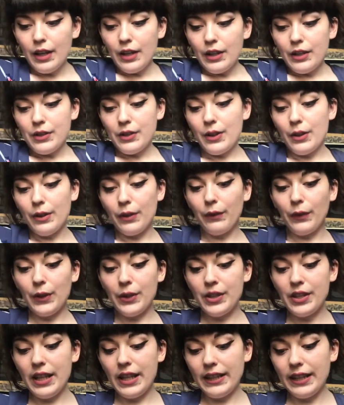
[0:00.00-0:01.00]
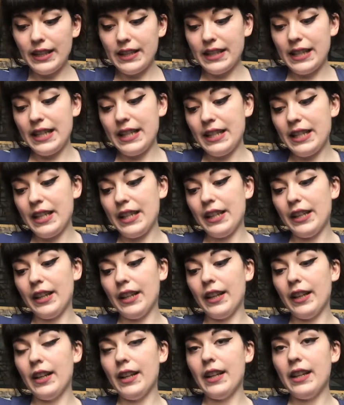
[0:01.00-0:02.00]
So the first thing that's in
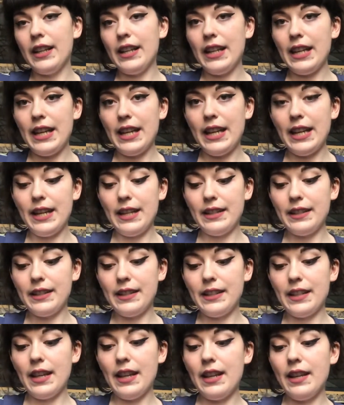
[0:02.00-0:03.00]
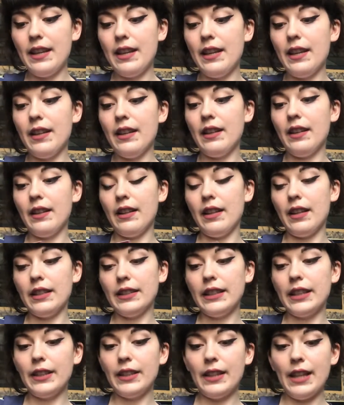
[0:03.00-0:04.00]
here is
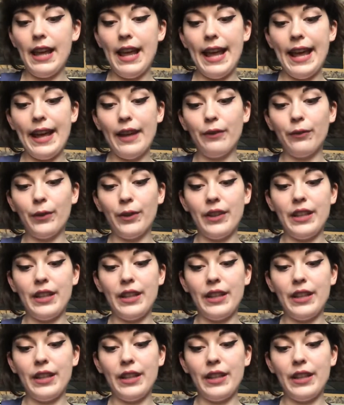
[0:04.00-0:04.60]
a little ad for